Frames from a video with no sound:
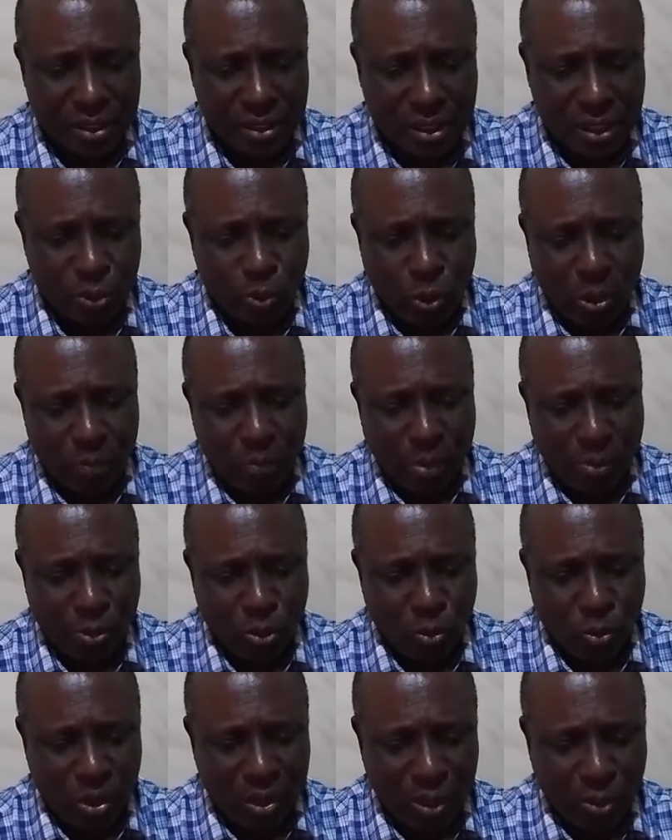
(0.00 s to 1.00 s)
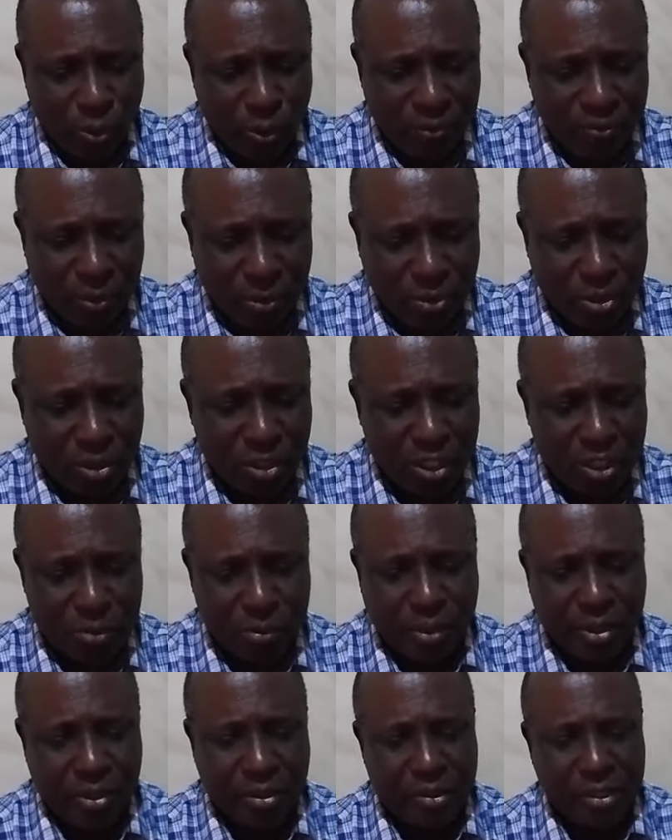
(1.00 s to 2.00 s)
See, when people walk away from God, it's
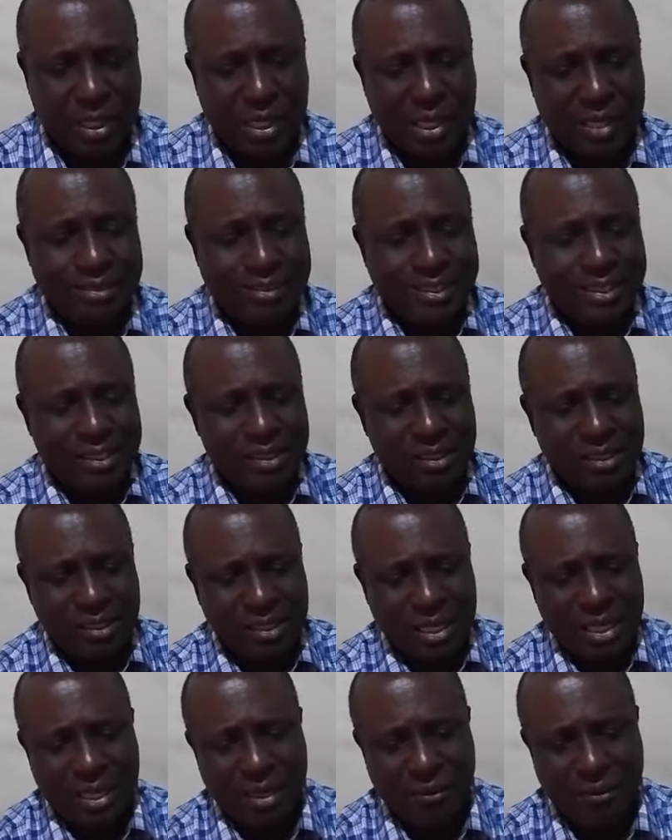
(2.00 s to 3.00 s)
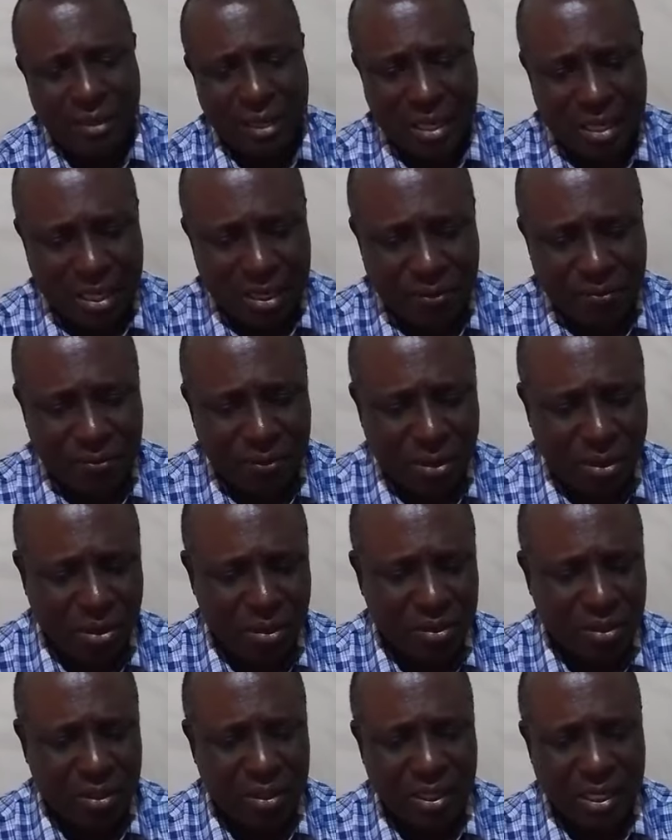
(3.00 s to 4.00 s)
because they are deceived and have
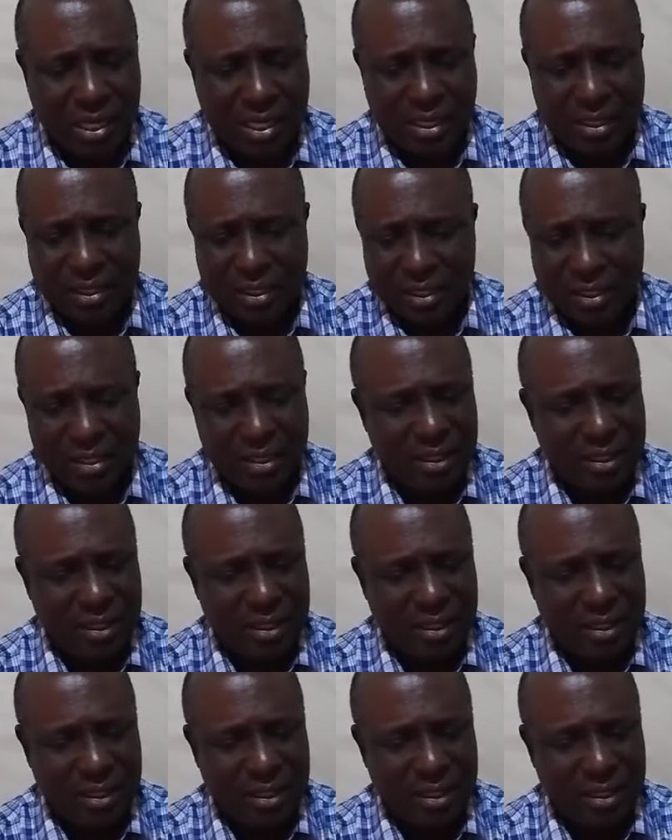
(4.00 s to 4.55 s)
forgotten that